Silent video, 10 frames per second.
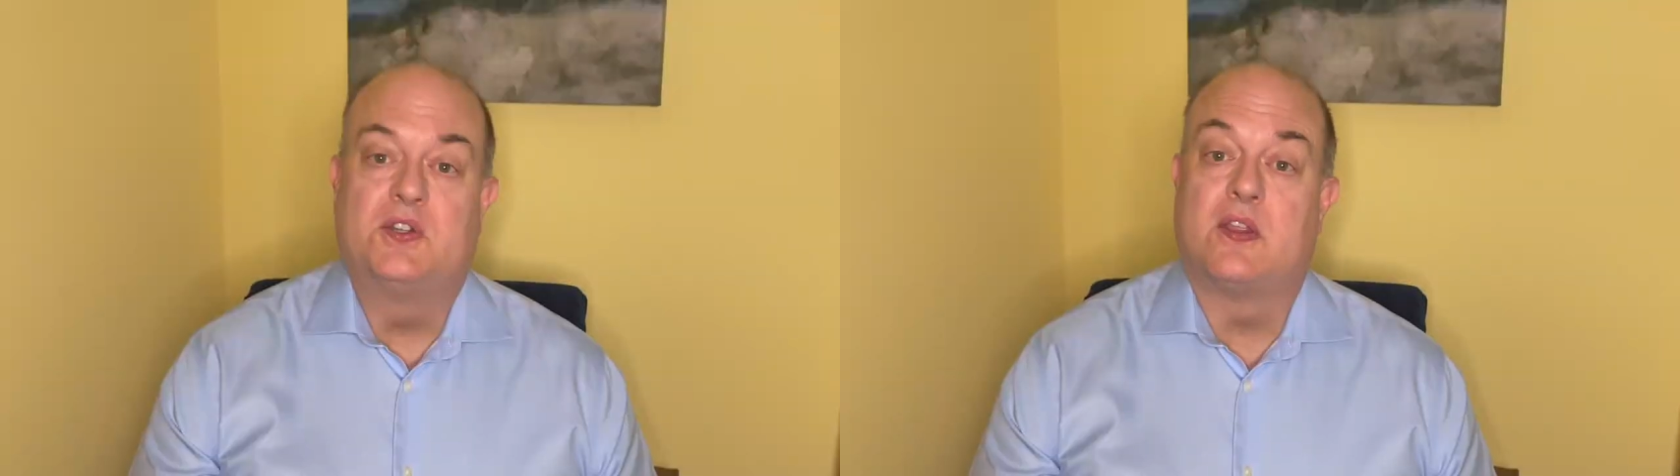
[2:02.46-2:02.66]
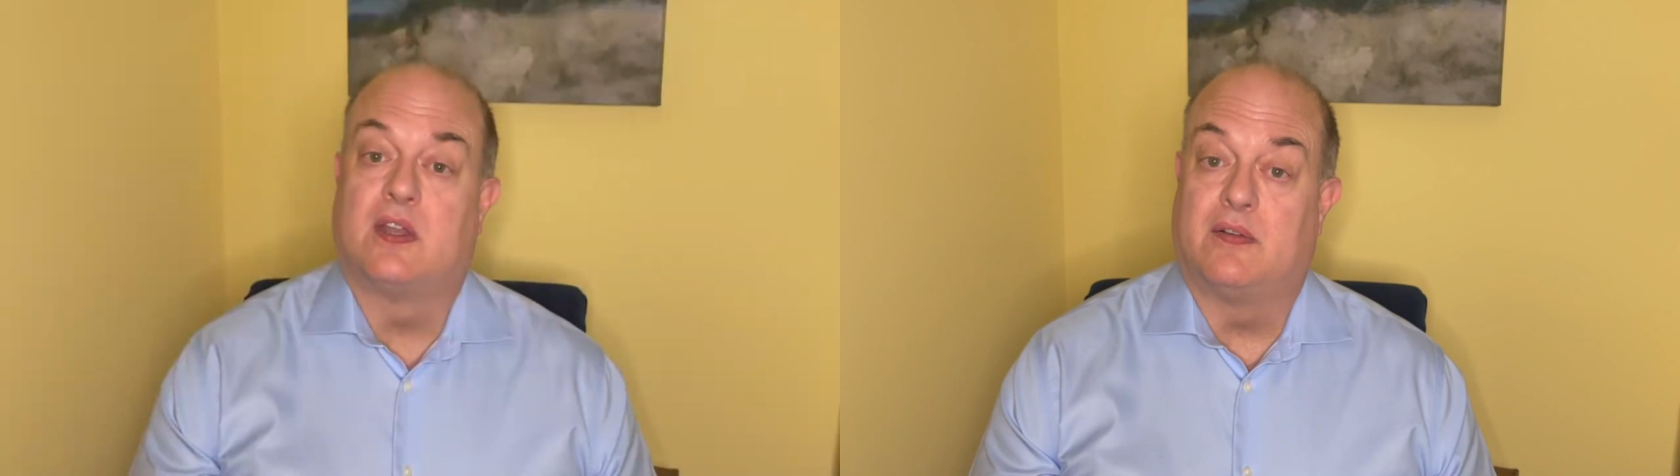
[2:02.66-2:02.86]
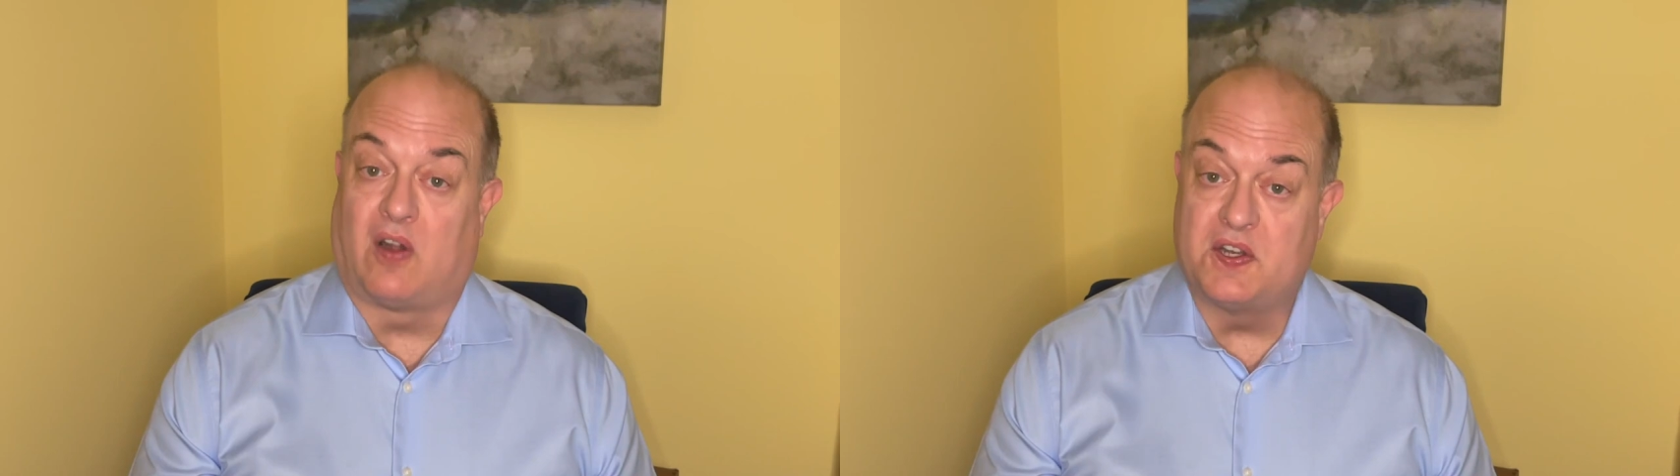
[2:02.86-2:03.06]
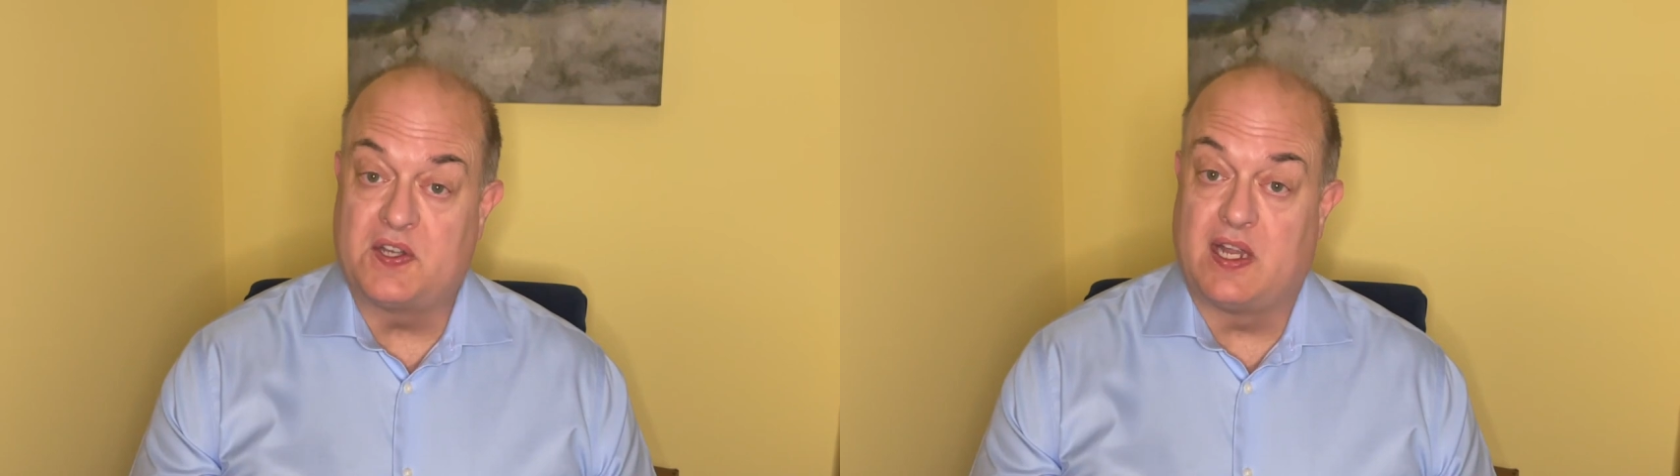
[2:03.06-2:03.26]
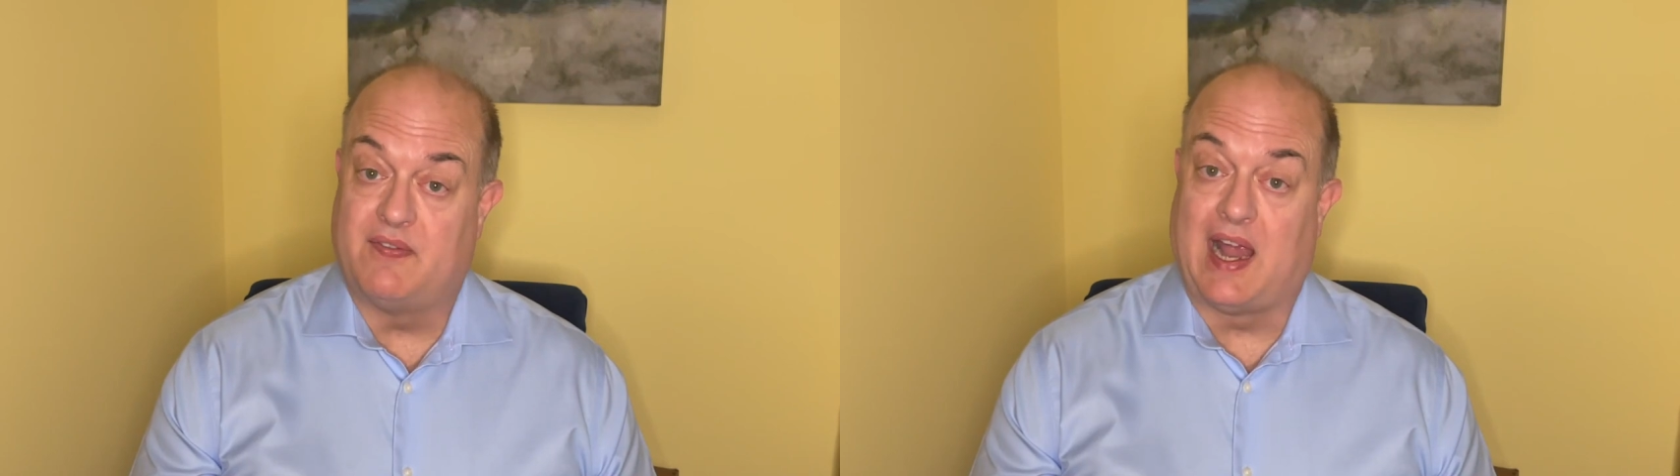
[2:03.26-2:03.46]
to the
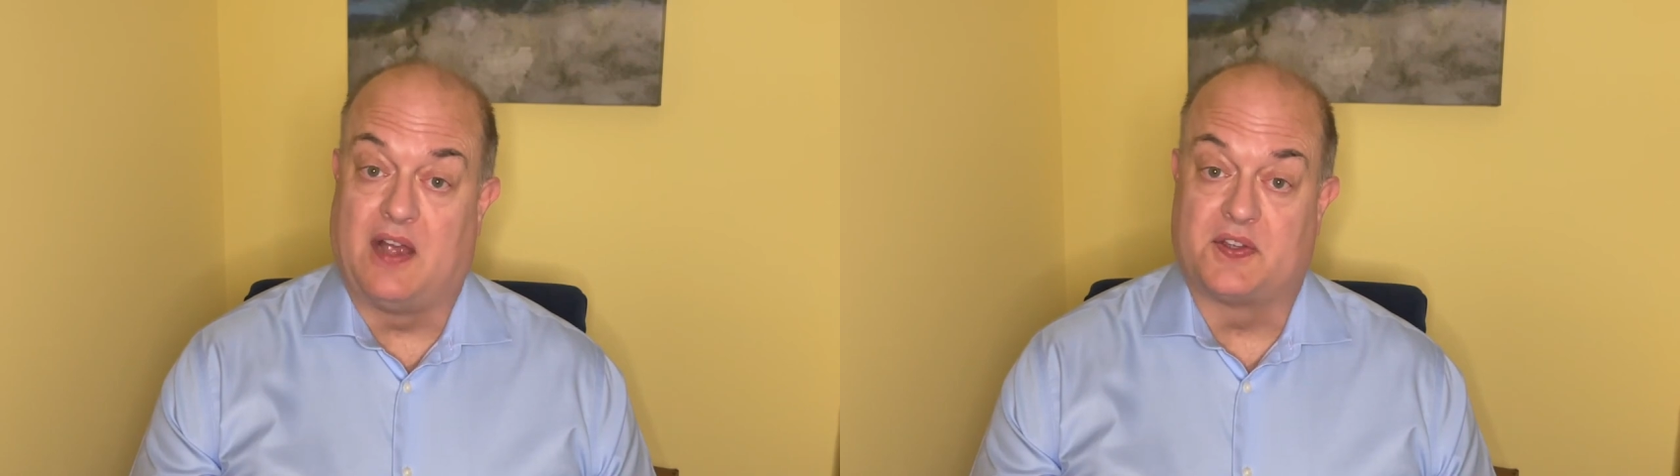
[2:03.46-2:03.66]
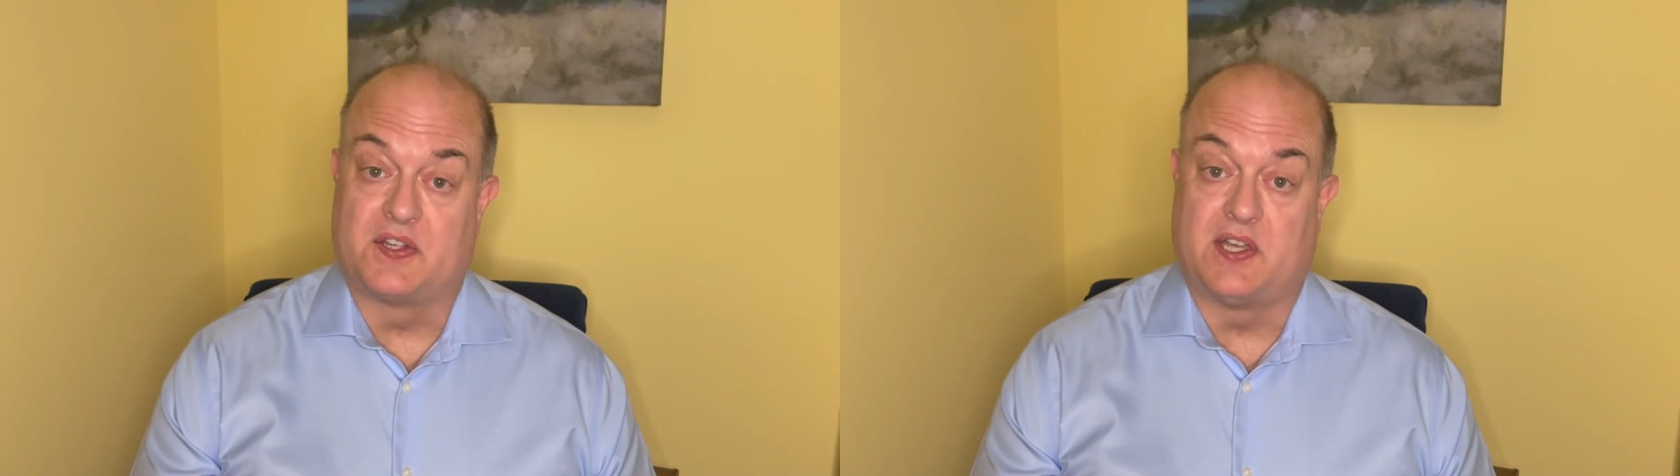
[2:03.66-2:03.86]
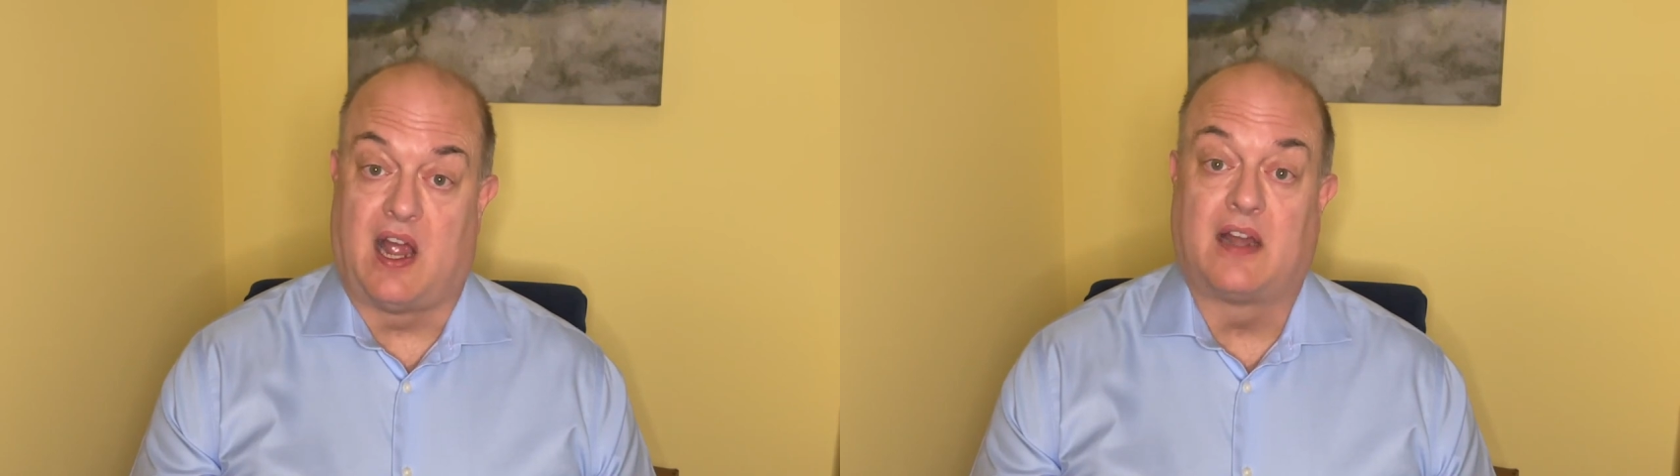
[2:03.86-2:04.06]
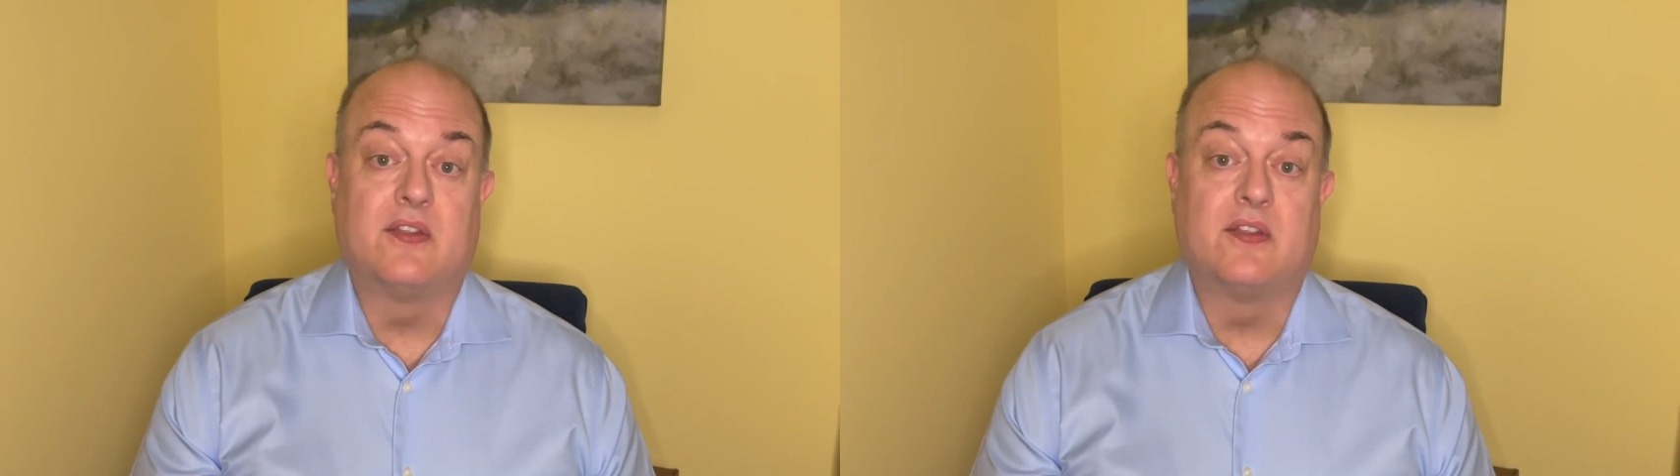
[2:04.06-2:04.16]
diversity of the housing stock